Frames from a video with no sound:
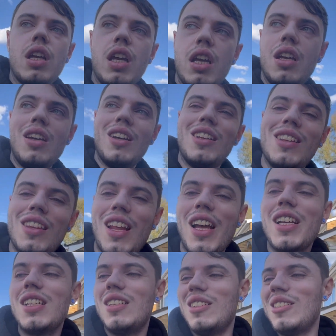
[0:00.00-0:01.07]
a
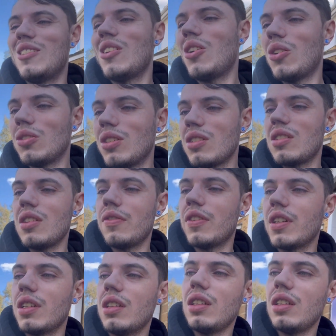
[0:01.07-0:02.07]
90s Honda Civic?